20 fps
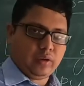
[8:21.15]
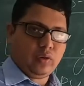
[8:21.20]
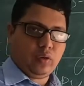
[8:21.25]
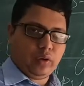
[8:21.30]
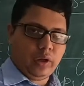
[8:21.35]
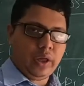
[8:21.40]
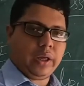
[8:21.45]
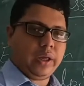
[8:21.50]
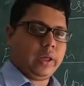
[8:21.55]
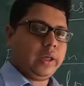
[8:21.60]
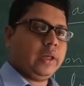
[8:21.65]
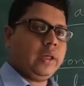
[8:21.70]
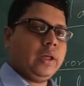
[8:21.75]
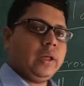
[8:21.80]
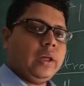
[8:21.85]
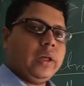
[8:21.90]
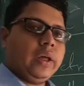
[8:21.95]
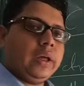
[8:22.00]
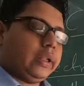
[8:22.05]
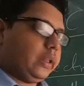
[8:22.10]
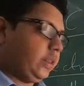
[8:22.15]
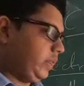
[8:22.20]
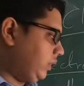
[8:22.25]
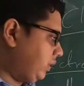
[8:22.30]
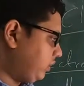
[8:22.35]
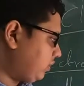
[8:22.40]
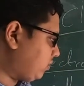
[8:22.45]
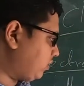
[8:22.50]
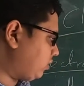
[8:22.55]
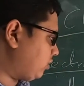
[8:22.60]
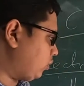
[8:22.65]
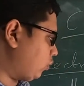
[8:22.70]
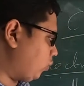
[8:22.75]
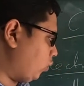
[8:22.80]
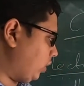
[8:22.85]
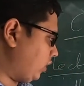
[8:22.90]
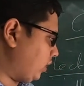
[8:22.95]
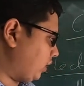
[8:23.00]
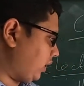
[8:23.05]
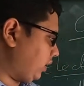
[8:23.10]
Okay, this
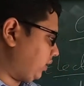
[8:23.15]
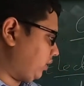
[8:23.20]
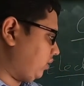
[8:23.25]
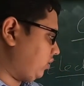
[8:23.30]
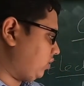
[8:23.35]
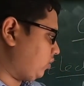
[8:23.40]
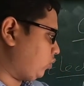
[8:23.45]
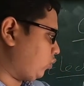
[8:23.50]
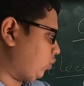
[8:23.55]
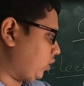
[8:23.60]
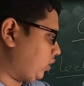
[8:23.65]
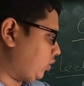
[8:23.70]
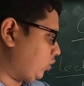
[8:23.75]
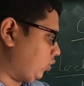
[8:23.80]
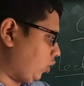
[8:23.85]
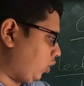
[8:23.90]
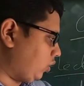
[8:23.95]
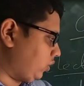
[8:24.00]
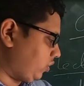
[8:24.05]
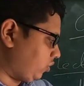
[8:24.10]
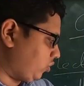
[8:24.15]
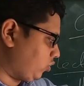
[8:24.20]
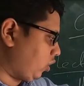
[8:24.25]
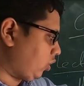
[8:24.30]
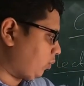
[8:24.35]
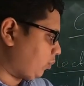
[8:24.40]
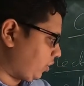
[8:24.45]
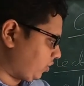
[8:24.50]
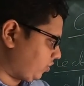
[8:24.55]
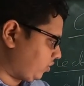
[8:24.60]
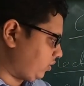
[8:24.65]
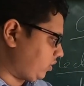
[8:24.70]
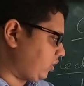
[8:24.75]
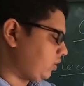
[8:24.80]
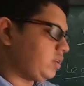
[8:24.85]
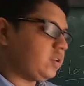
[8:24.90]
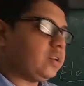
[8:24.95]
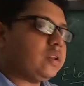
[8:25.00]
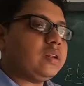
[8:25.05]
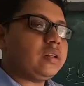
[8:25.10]
is not present
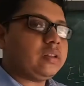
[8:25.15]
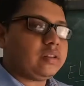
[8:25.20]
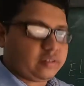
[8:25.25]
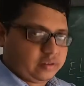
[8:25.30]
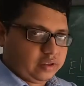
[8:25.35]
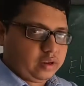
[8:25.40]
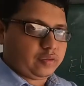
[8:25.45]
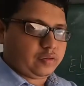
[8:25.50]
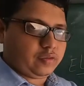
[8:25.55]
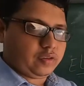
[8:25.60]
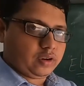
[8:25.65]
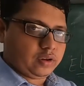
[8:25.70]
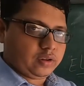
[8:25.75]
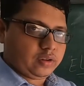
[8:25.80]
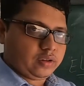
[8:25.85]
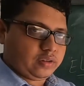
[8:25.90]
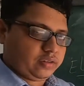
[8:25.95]
in sulfur.